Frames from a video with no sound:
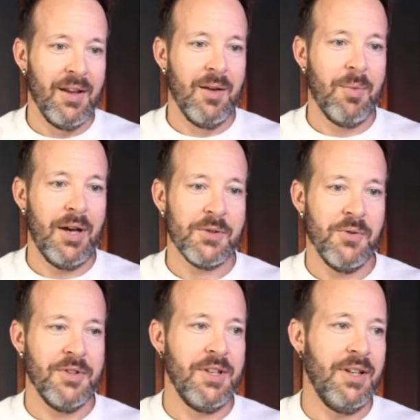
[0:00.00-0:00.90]
Pass
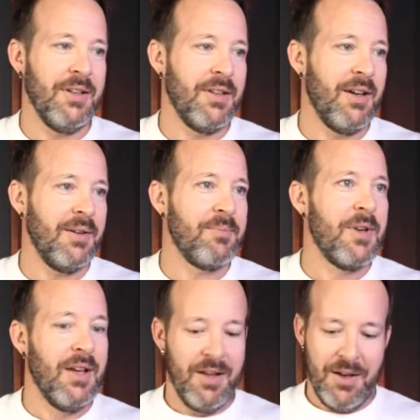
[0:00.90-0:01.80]
with a D. Yeah.
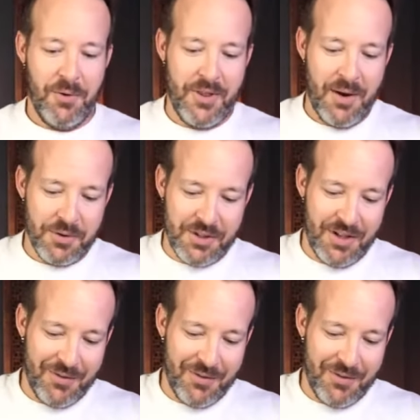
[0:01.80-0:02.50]
Well, that was a lot of